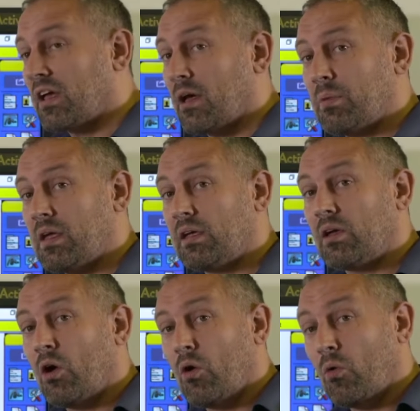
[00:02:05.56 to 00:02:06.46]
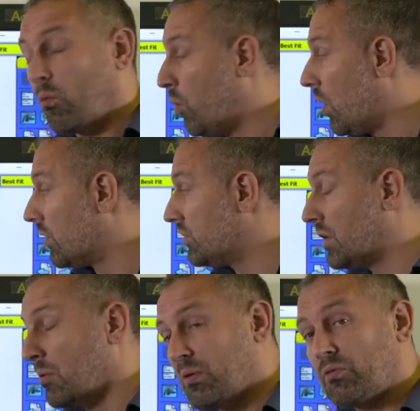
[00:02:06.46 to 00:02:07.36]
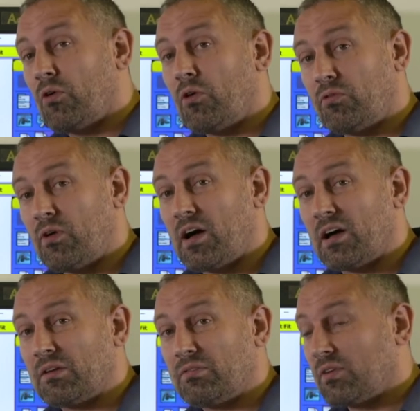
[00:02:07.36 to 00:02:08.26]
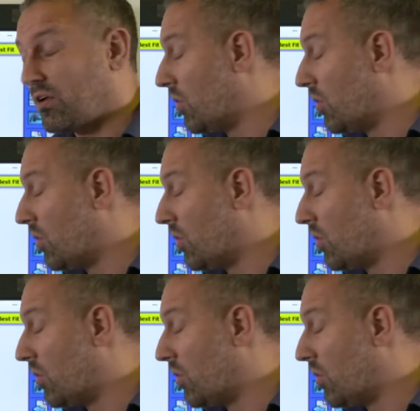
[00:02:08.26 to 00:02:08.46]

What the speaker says: look at being 1 before 5,